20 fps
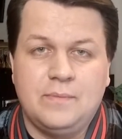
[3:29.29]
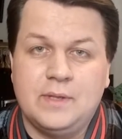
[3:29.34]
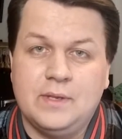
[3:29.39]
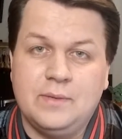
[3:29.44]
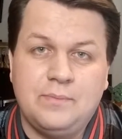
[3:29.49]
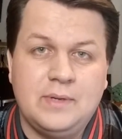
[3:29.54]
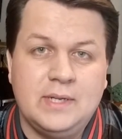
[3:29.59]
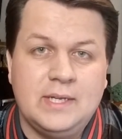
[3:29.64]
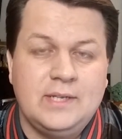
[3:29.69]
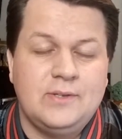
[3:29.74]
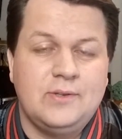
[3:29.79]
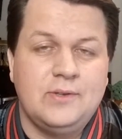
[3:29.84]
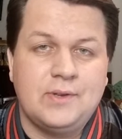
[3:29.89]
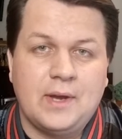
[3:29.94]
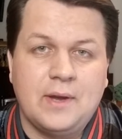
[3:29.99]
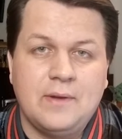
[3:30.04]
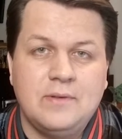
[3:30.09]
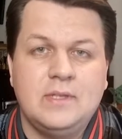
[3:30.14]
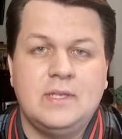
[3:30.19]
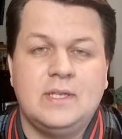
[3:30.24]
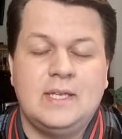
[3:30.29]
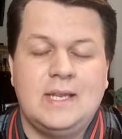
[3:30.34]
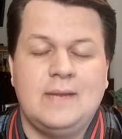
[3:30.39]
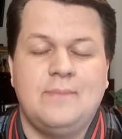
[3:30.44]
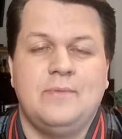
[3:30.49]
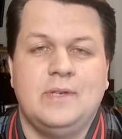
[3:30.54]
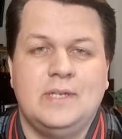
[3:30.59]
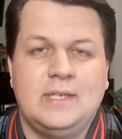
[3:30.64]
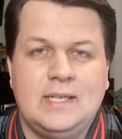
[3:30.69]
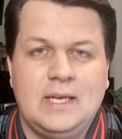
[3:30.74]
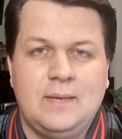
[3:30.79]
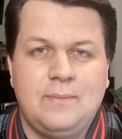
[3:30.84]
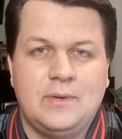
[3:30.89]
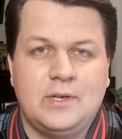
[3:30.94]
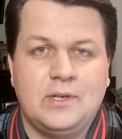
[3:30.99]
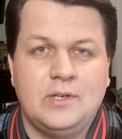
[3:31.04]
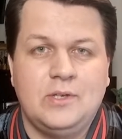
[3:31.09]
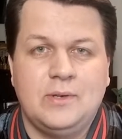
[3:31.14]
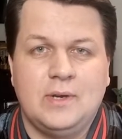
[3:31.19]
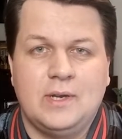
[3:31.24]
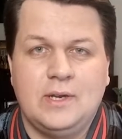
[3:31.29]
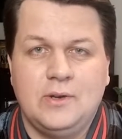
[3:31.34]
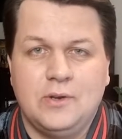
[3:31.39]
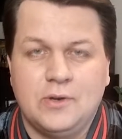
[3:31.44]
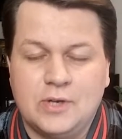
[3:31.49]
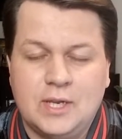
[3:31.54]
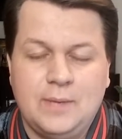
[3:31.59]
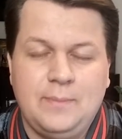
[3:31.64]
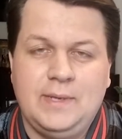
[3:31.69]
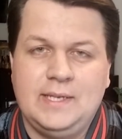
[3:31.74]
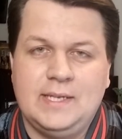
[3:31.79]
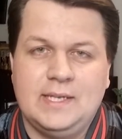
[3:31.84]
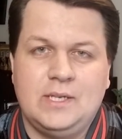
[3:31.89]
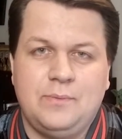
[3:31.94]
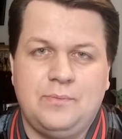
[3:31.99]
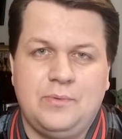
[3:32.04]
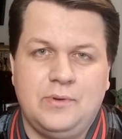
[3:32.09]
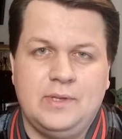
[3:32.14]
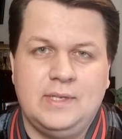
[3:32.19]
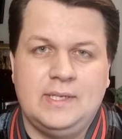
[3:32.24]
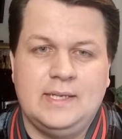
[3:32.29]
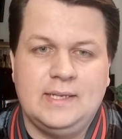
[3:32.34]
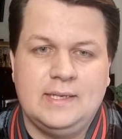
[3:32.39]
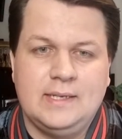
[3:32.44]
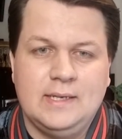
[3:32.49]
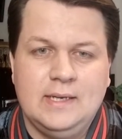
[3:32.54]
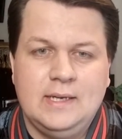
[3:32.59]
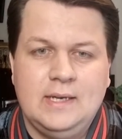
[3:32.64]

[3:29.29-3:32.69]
then please do go to the cinema and see it, because you are not going to be disappointed.